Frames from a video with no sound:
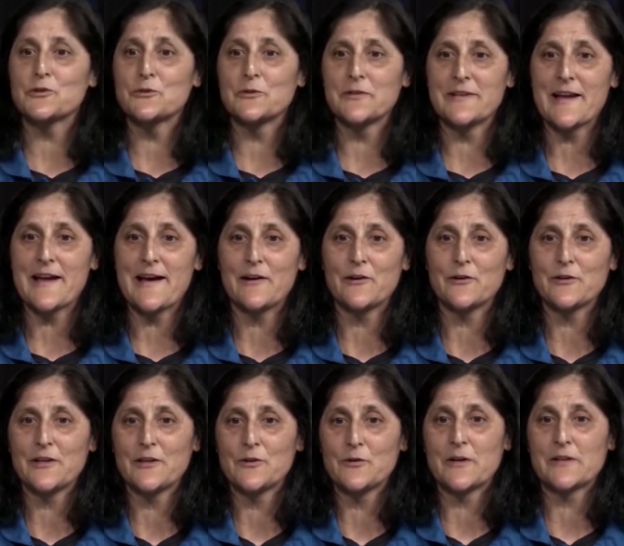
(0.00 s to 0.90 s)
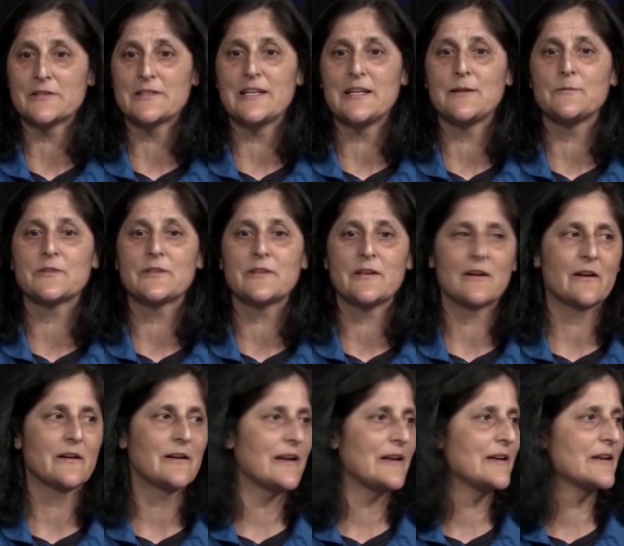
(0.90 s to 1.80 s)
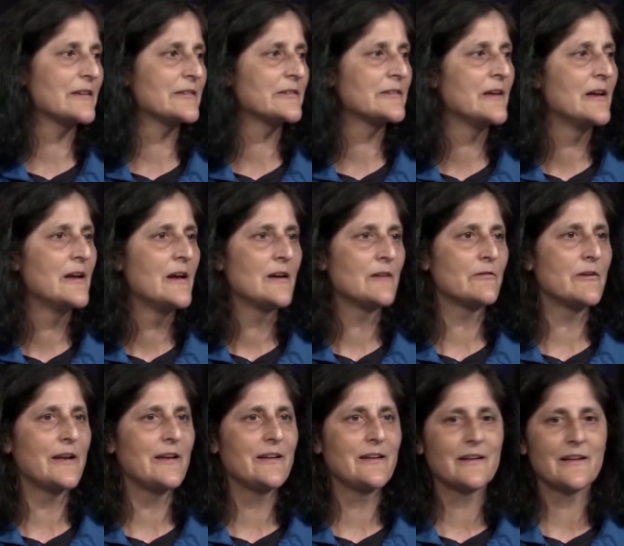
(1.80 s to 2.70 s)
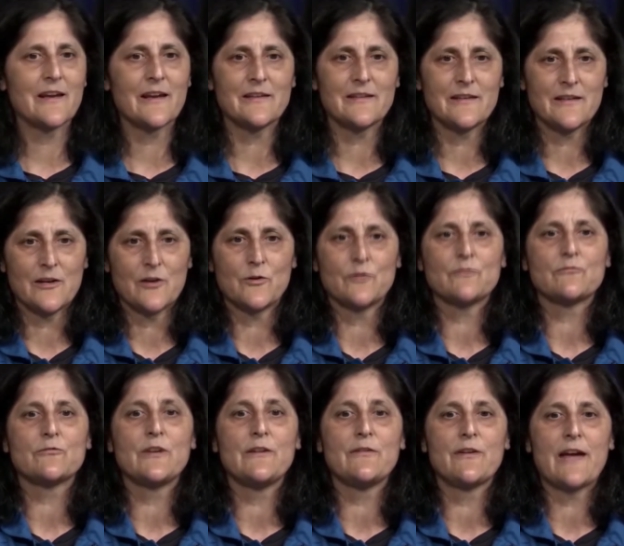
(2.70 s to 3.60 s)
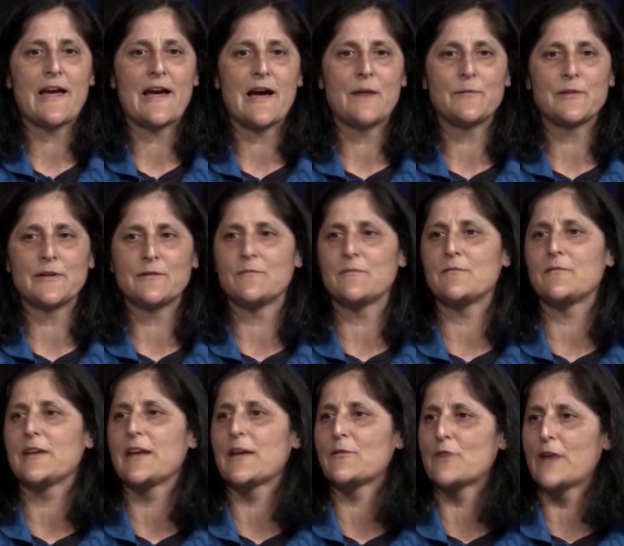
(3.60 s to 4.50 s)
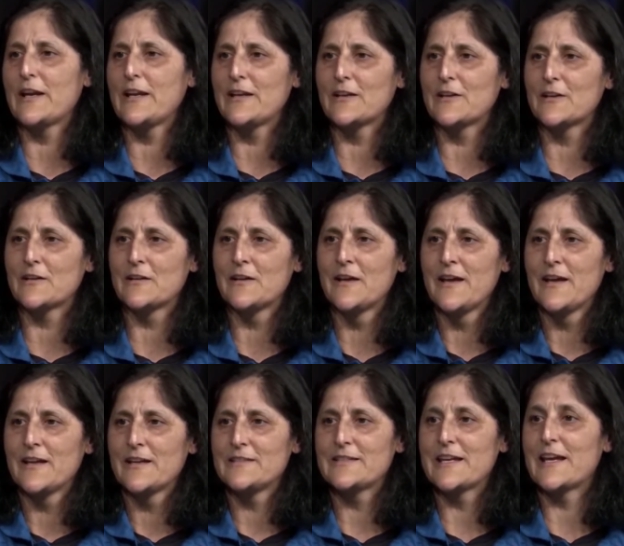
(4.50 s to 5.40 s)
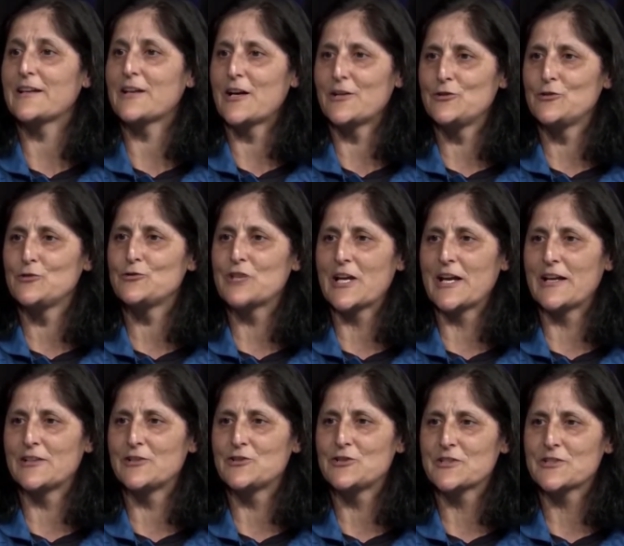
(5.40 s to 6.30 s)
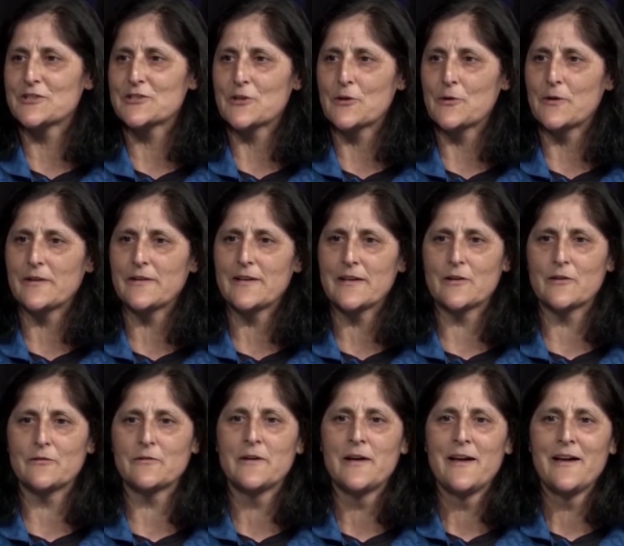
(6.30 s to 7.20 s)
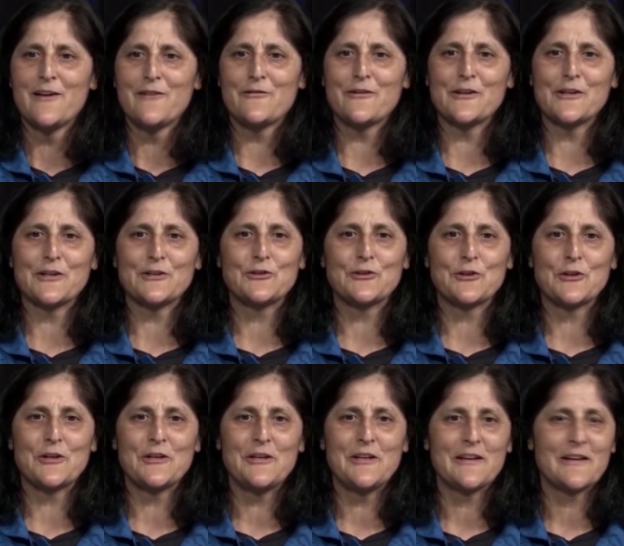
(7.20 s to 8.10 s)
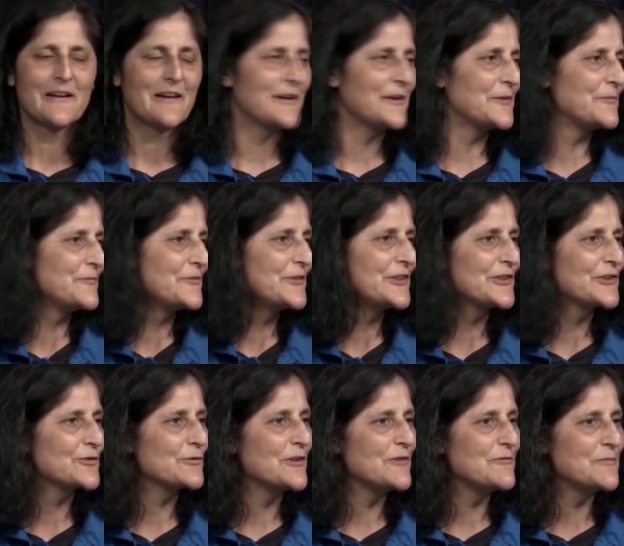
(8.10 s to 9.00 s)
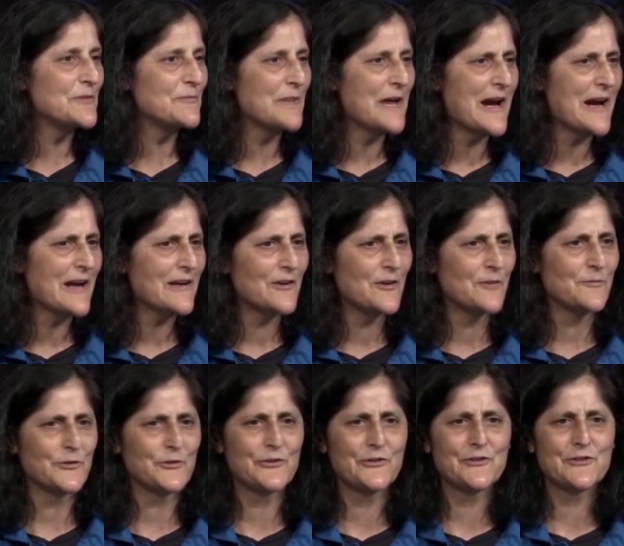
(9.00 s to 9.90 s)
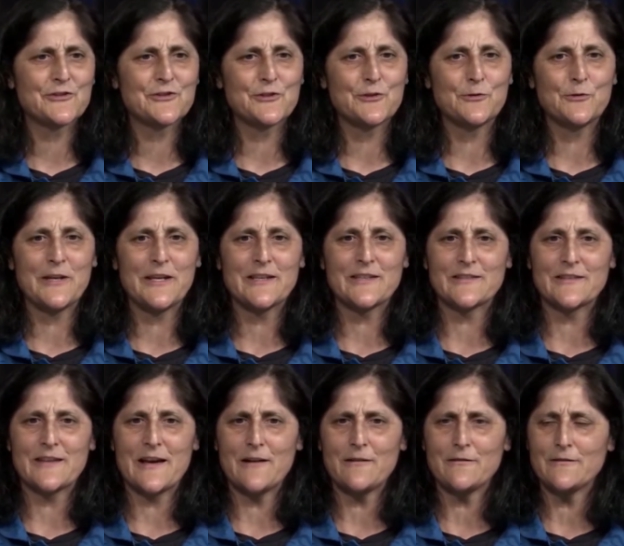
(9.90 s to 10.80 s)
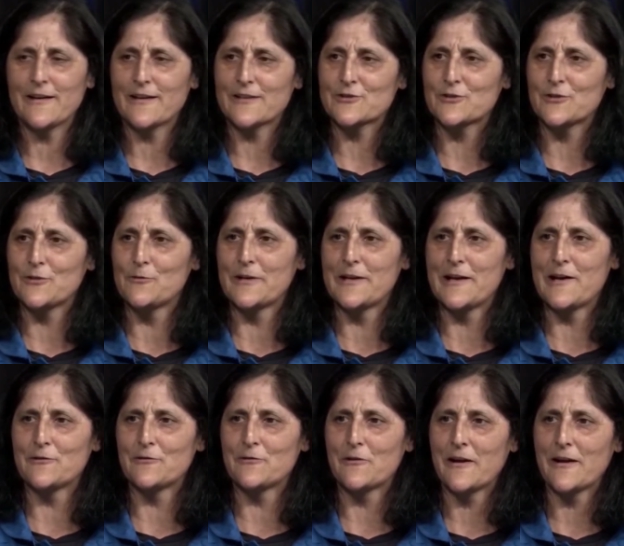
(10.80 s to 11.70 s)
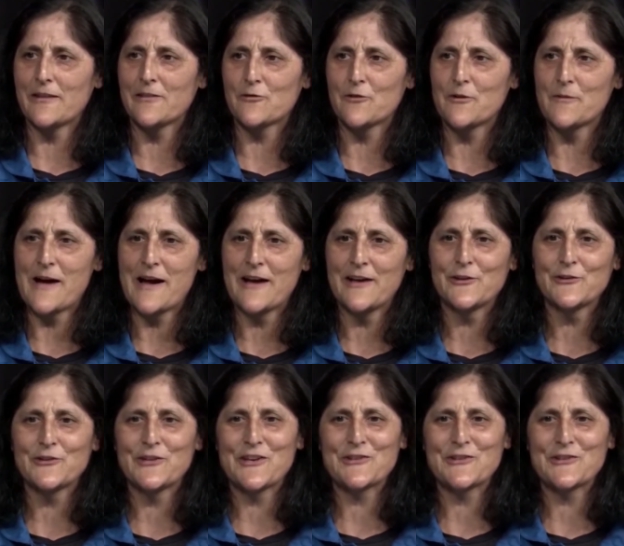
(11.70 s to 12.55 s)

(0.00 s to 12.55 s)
doing now, you know, our teams here are getting us ready to get, you know, rehab and get ready to take on new challenges. So, uh, you know, feeling good um, since we've been back almost two weeks now. Actually went out and ran three miles